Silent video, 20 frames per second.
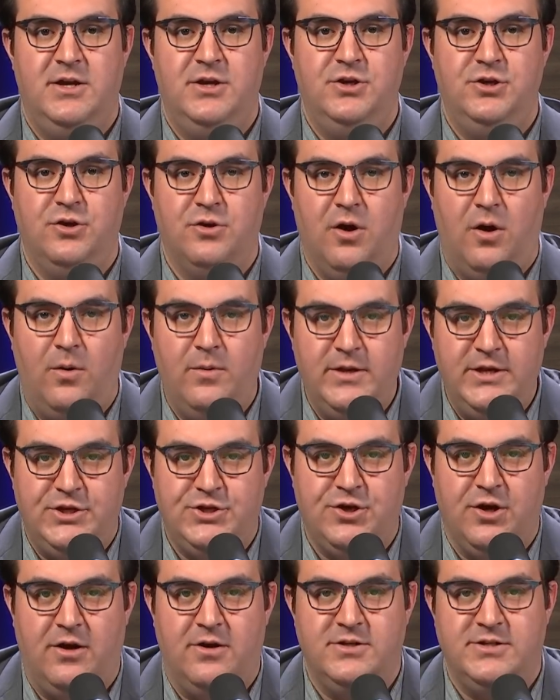You're only
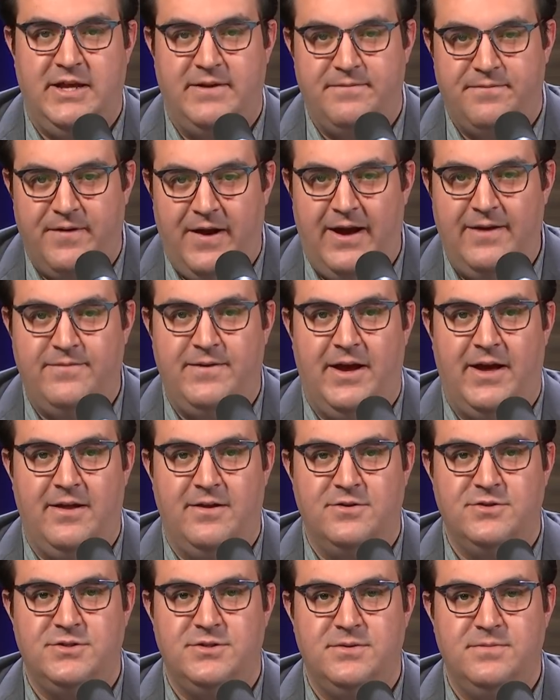charged that
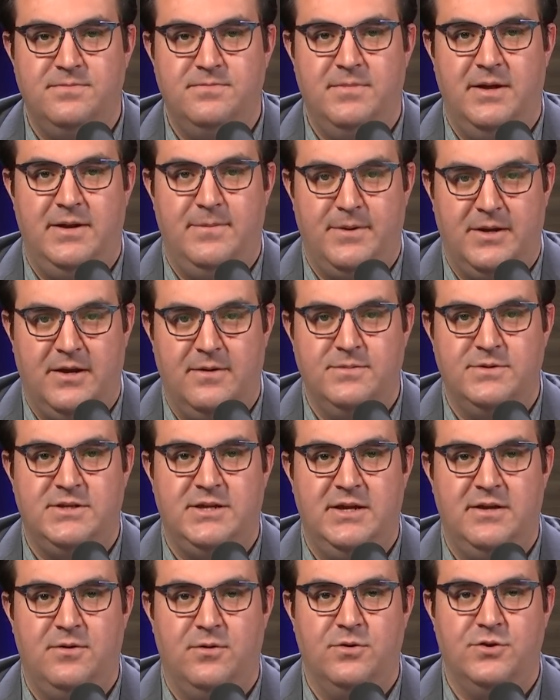$5 and it becomes
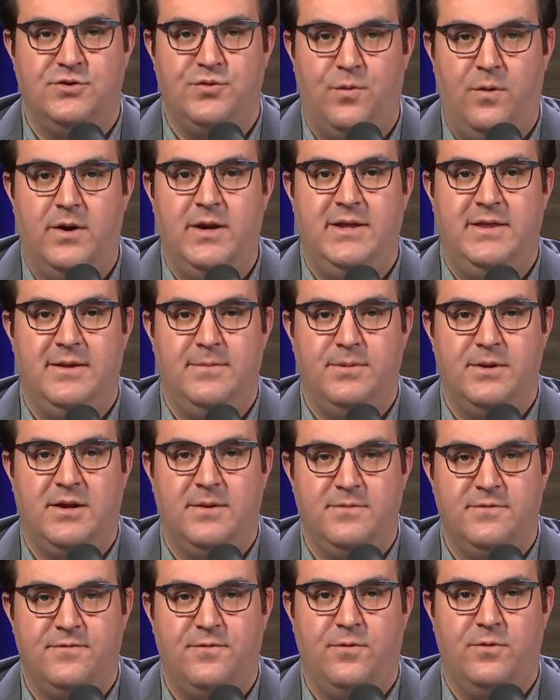$10, or $20 that
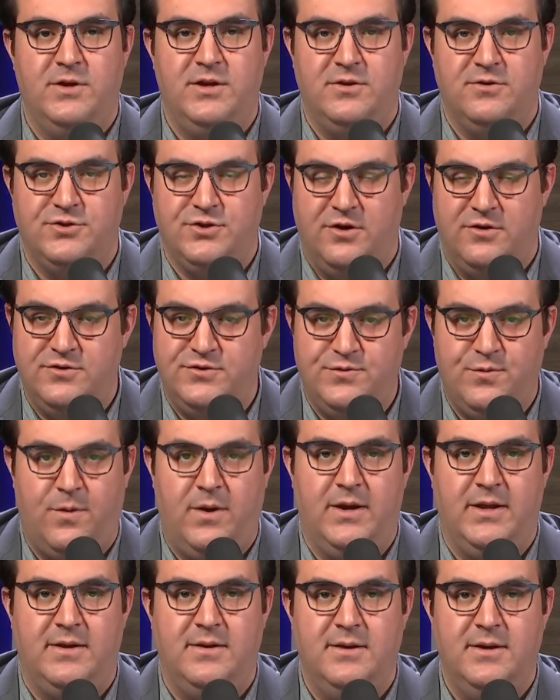becomes $40, you're charged
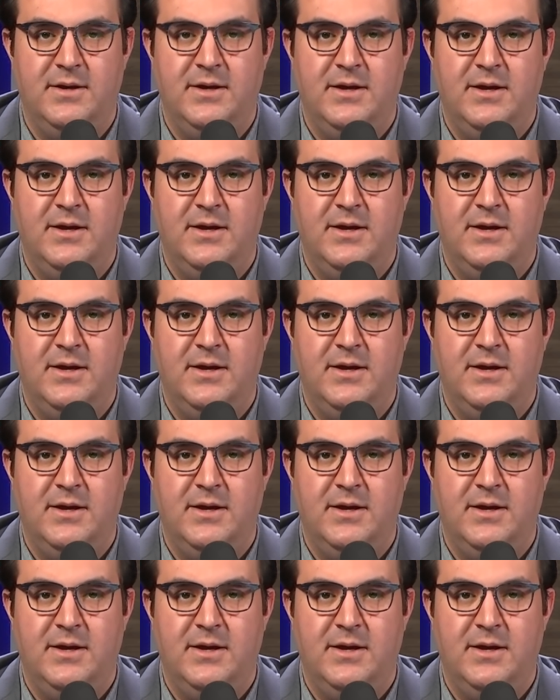$20.